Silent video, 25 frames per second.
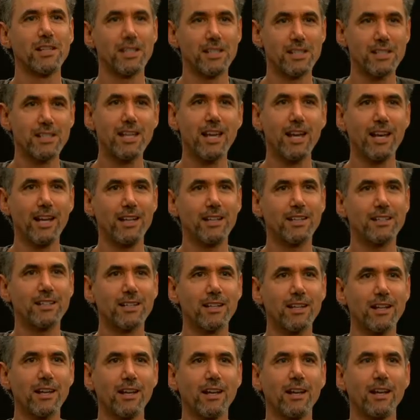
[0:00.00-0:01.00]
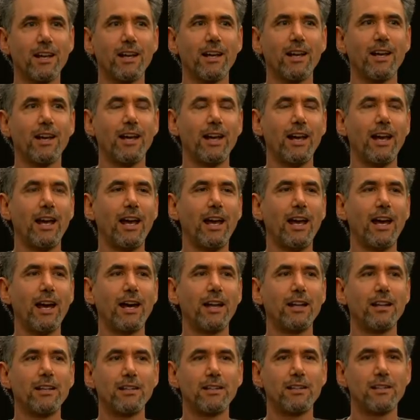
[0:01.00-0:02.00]
estate.
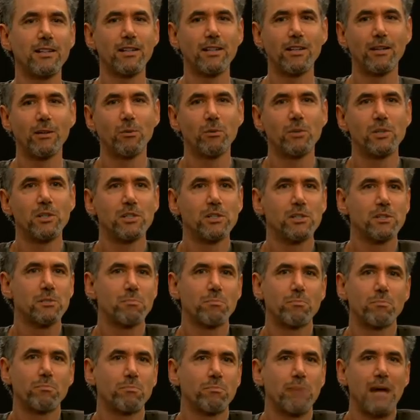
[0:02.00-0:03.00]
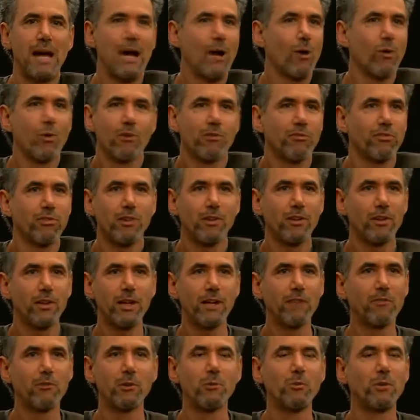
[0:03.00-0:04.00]
And it was powerful.
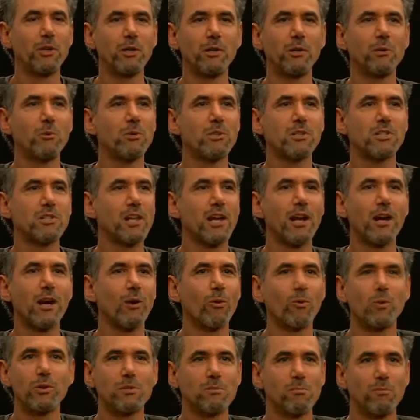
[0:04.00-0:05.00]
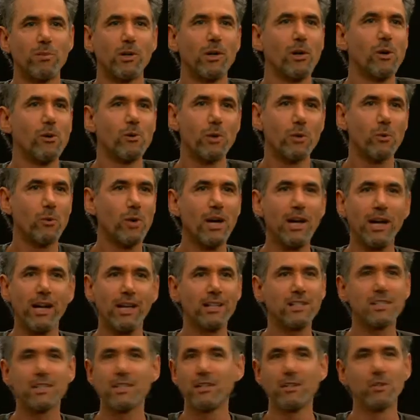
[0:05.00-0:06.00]
Everyone who was there was blown
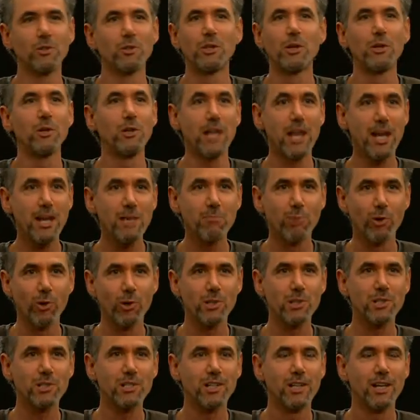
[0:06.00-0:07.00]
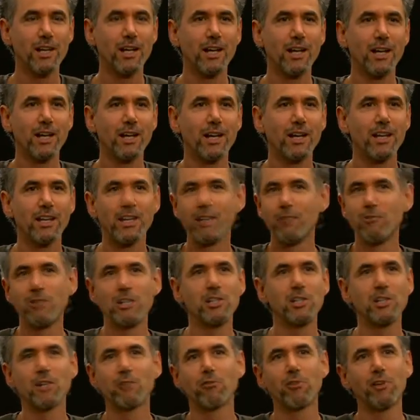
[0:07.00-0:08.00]
away to hear their neighbors giving
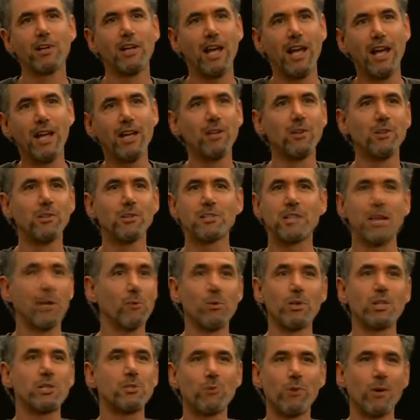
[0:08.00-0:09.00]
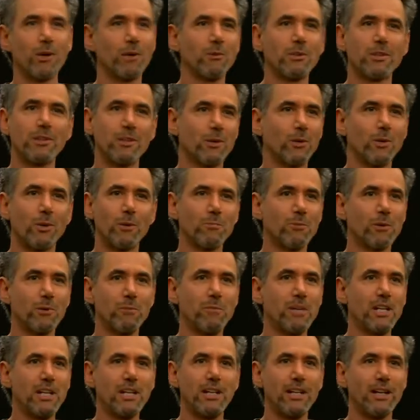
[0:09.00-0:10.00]
different angles on what's wrong with the corporate
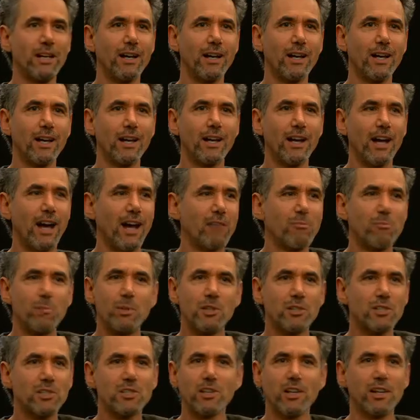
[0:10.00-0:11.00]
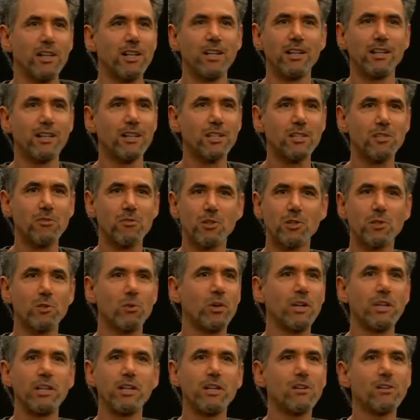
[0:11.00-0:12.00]
media. I've been studying this for
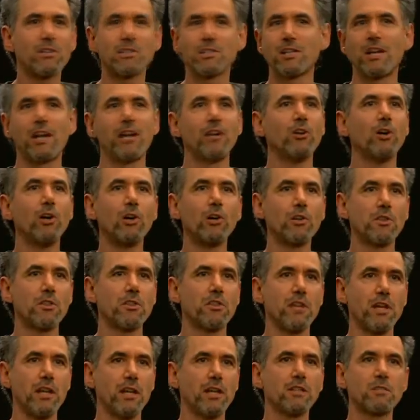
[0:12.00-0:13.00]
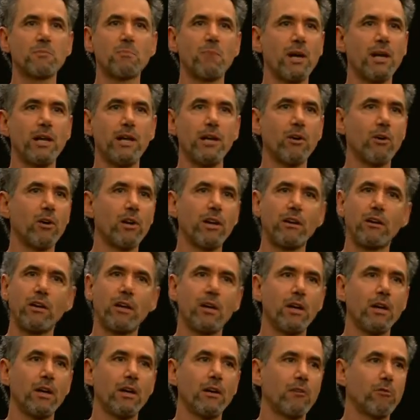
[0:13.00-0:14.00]
20 years, and I learned things by hearing
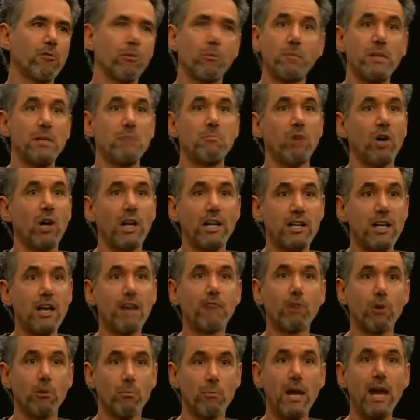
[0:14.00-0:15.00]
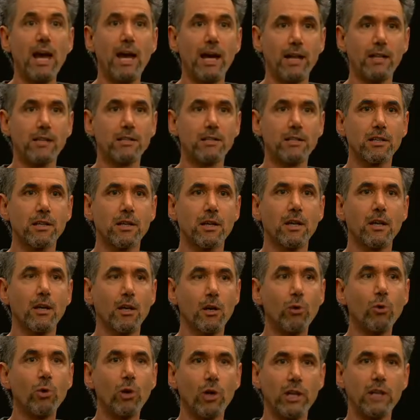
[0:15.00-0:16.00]
from people I'd never met
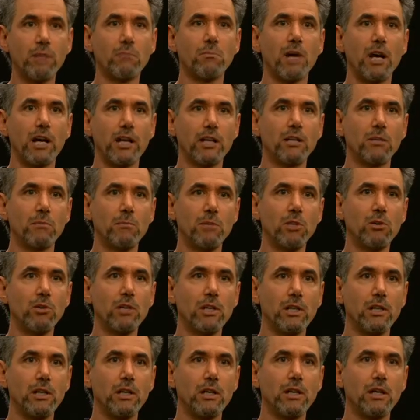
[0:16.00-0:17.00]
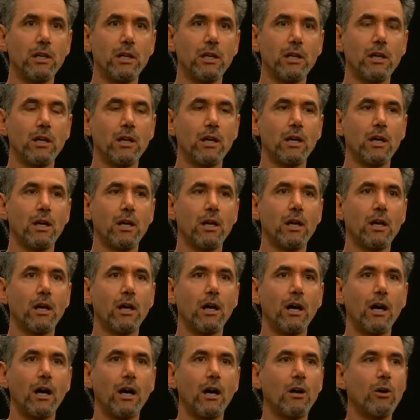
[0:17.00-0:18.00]
who were in my community,
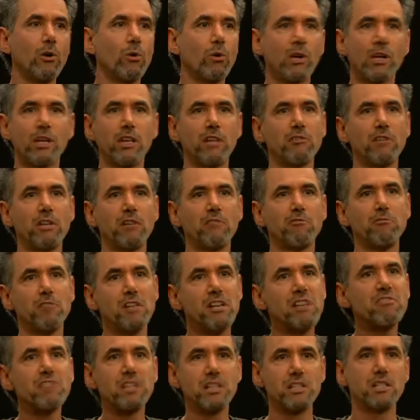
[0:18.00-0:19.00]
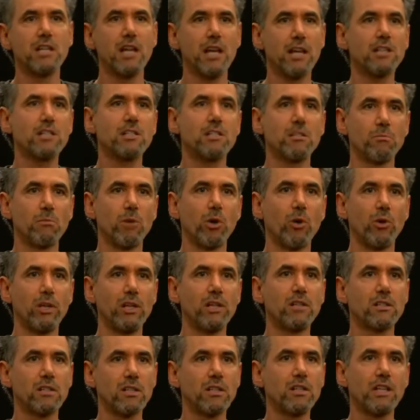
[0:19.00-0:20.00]
who were giving vivid
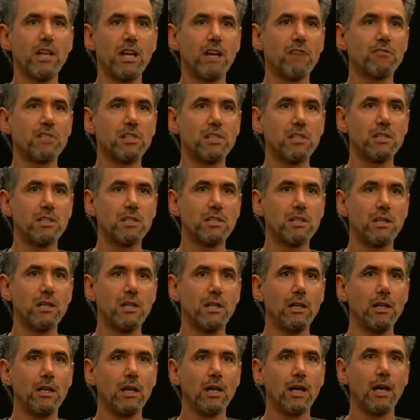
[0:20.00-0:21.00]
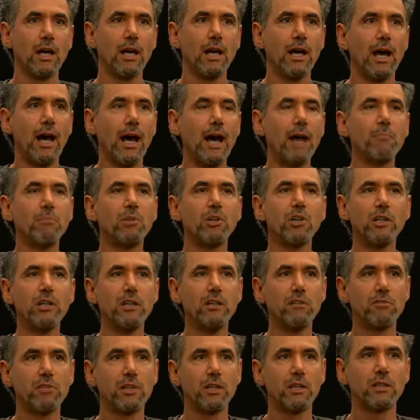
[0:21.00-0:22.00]
testimony to the FCC. I
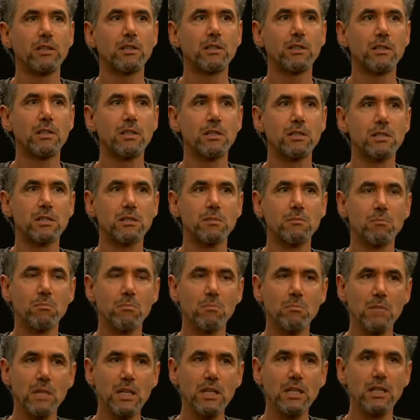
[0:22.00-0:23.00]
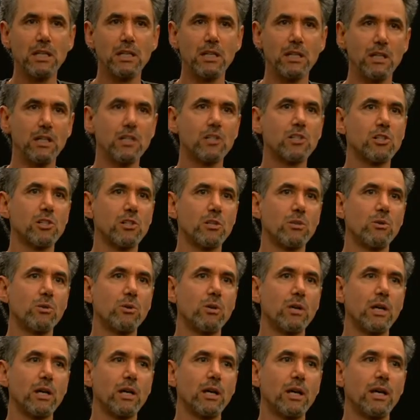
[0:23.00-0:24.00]
believe that this media issue
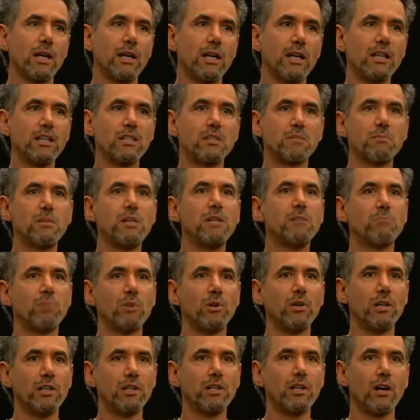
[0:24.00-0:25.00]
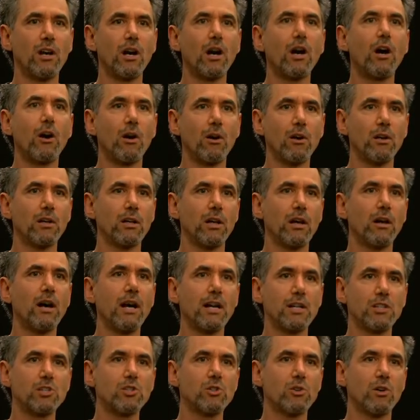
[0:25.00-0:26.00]
hits people in their heart a
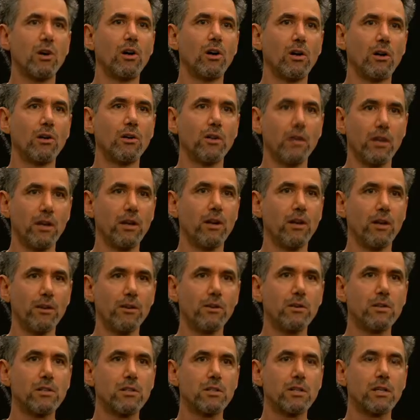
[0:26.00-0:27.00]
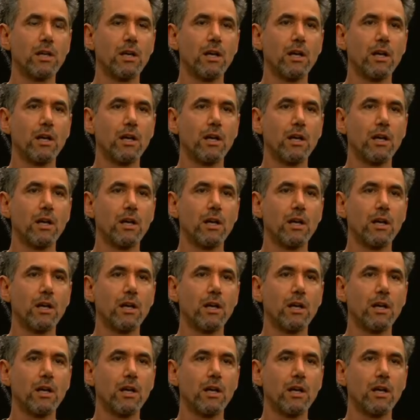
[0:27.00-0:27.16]
lot stronger than others.